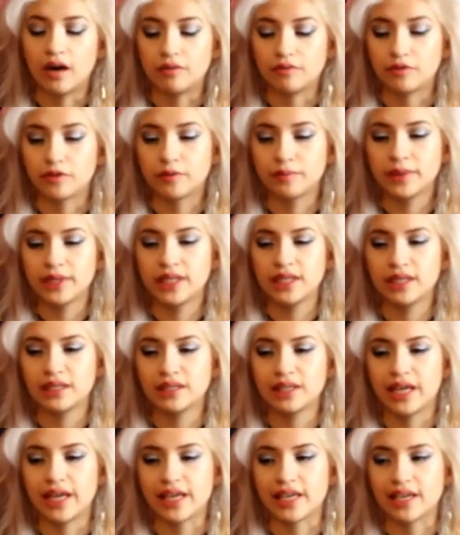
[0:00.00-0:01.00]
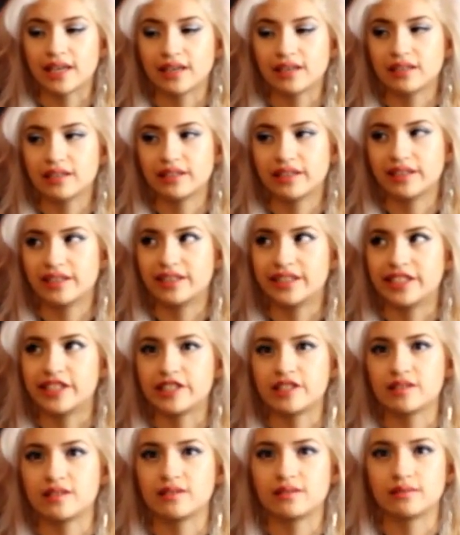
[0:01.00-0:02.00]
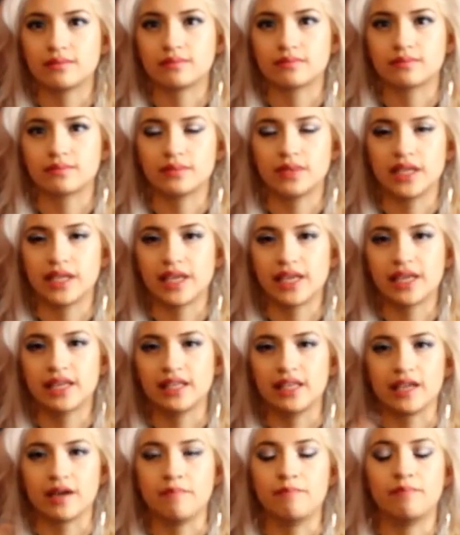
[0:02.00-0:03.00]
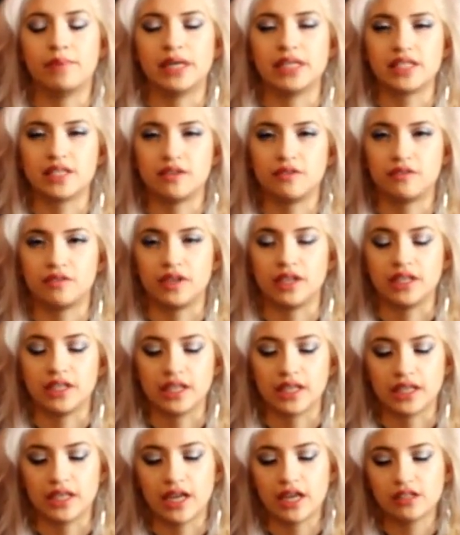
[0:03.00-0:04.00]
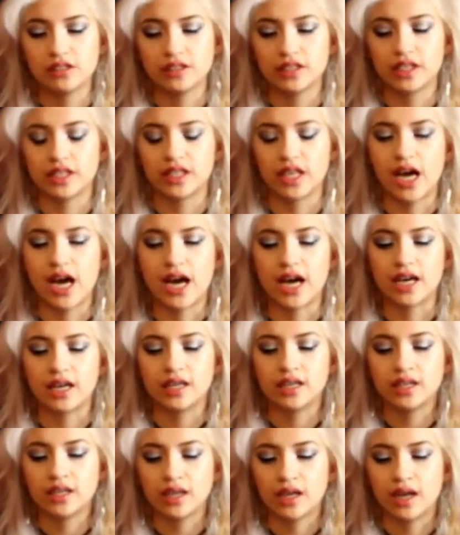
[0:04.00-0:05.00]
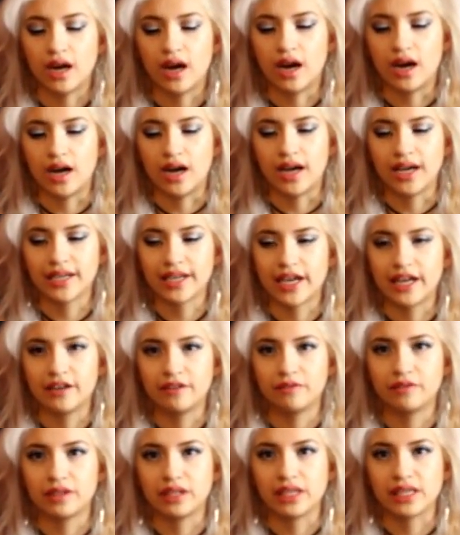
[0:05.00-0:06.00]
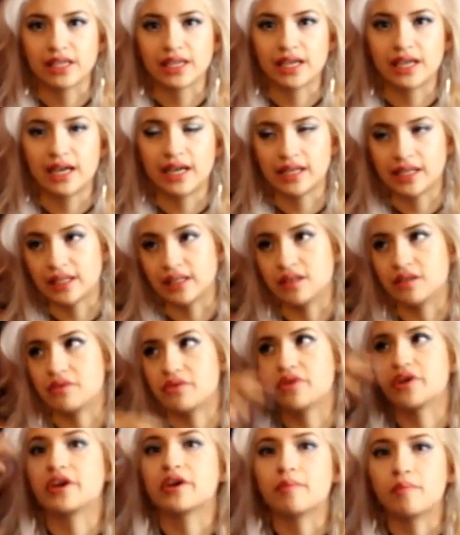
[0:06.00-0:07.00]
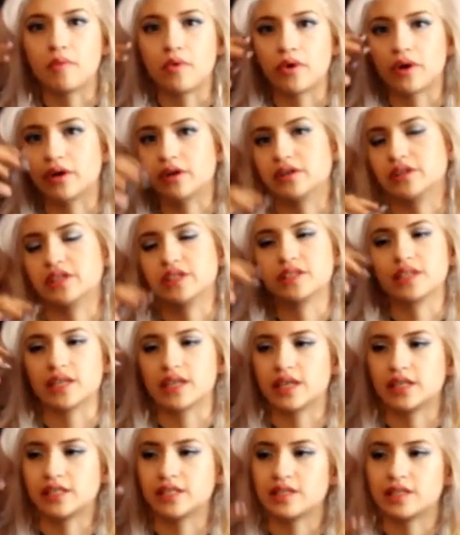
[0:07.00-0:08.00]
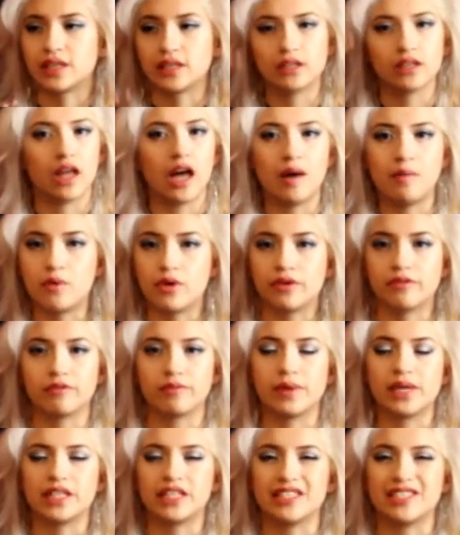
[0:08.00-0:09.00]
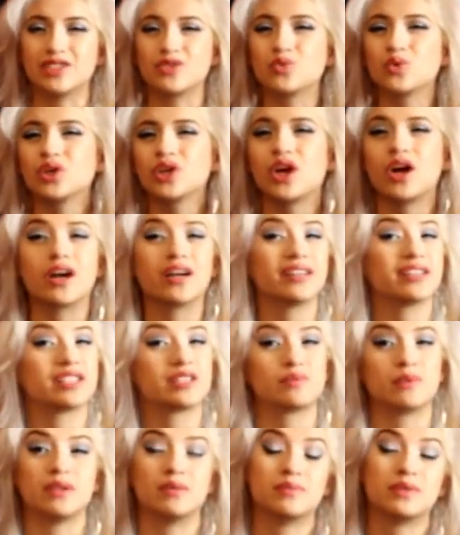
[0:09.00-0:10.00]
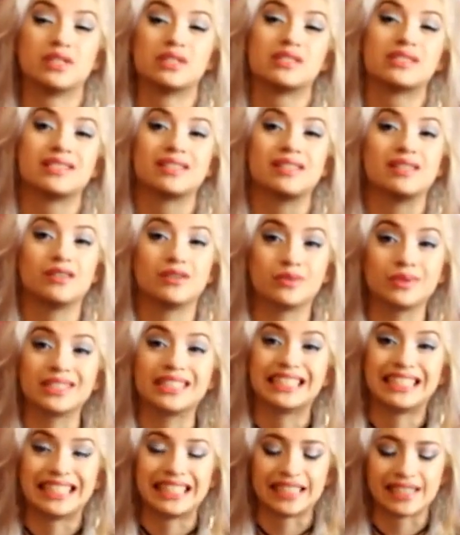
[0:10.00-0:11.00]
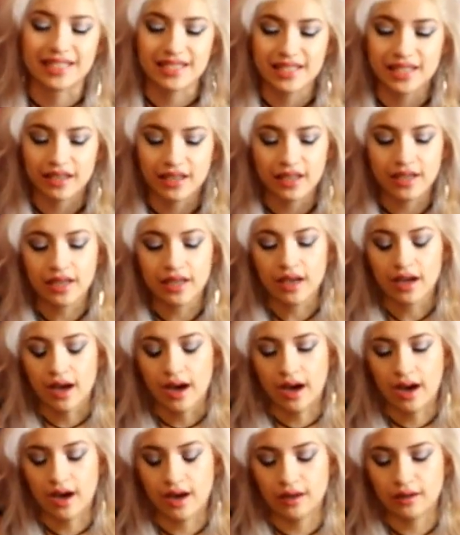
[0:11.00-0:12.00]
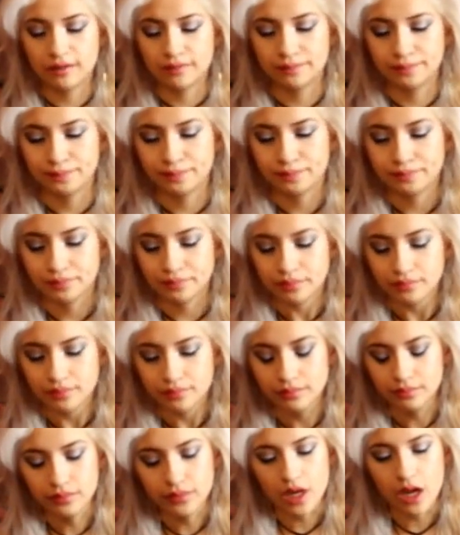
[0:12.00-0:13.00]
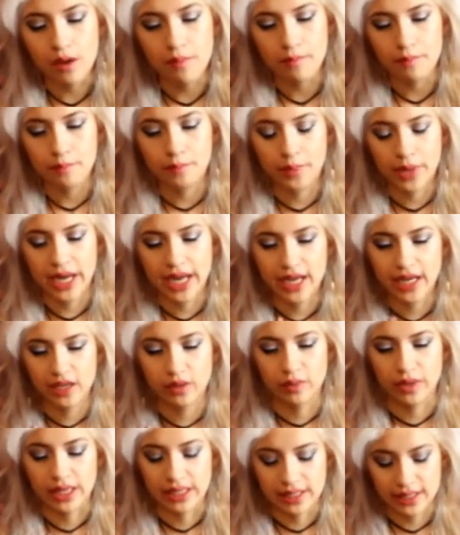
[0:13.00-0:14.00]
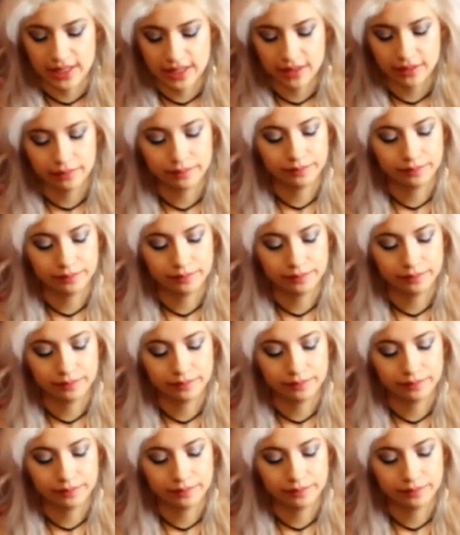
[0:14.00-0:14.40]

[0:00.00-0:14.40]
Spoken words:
For me, it just I get a buzzy feeling, and not only that, I kind of feel like I can think more, or just I just get a lot more information. It's really hard to explain, but it's really neat. But anyways,